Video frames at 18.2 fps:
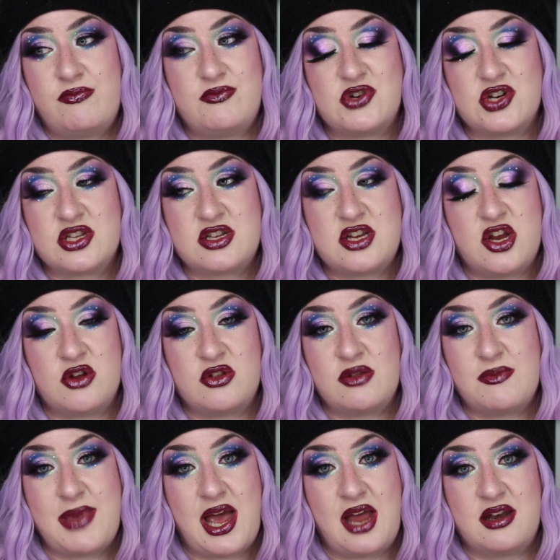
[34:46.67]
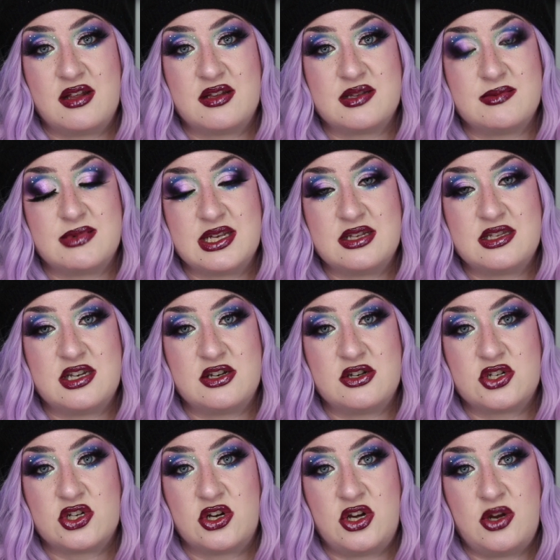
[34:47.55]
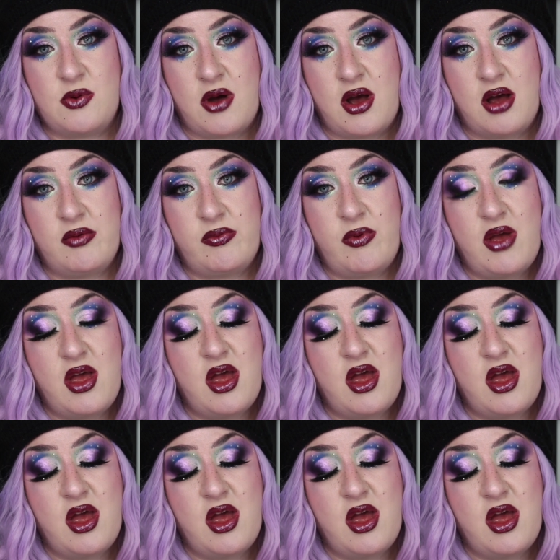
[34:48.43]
just, you know, the madness of this didn't turn you off.